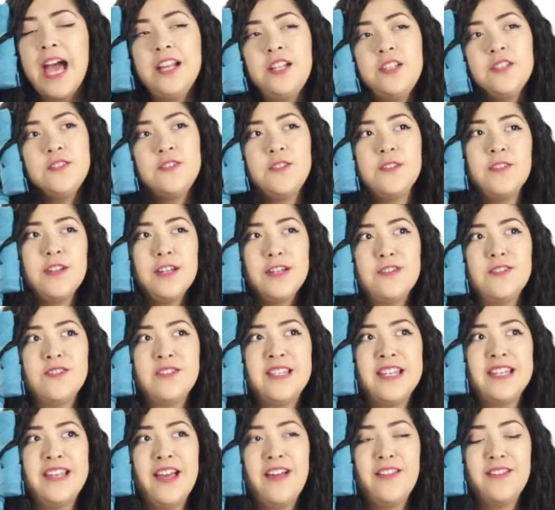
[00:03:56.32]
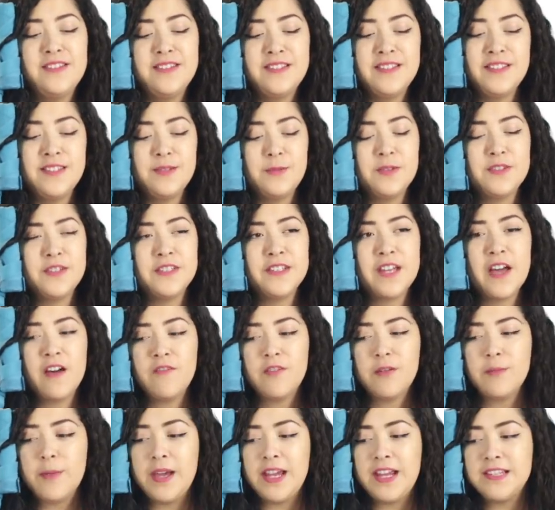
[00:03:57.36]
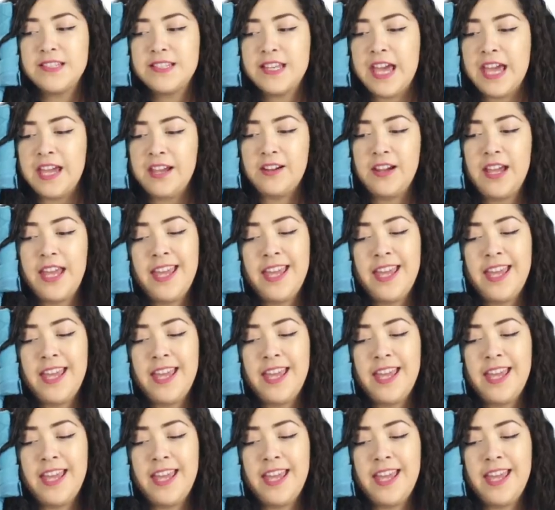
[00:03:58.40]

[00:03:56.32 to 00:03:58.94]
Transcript: I just don't understand how this is supposed to cover my entire